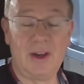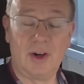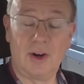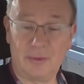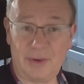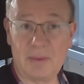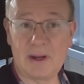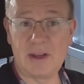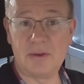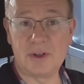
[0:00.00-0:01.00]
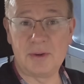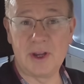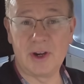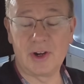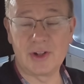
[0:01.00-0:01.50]
Hopefully when you do
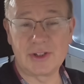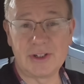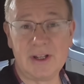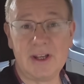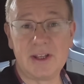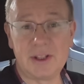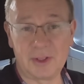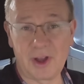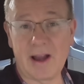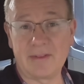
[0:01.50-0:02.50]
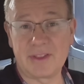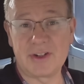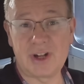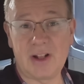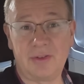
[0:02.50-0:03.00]
yours, you'll not have the
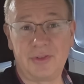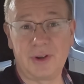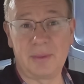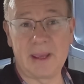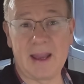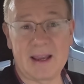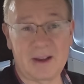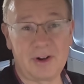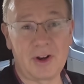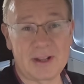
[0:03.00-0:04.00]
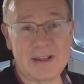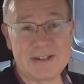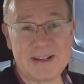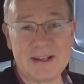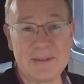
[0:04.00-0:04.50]
shelf, so it'll be a heck of a lot
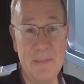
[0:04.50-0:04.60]
easier.